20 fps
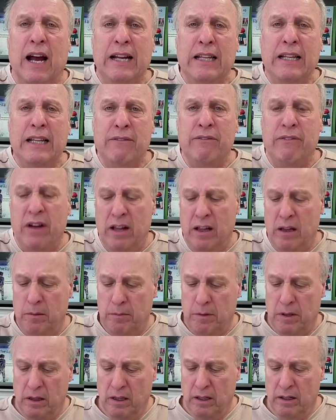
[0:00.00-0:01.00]
I
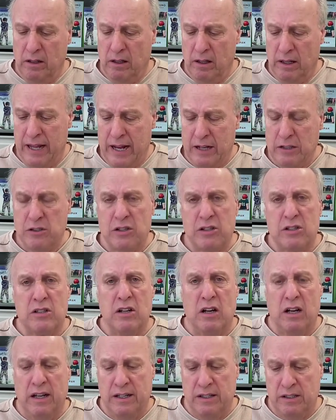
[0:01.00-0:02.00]
developed a little
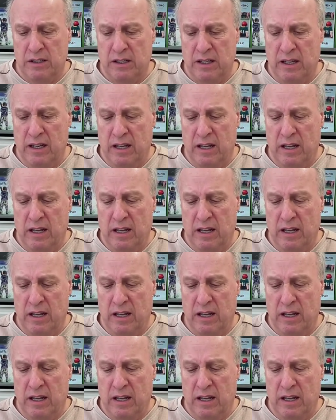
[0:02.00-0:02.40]
exercise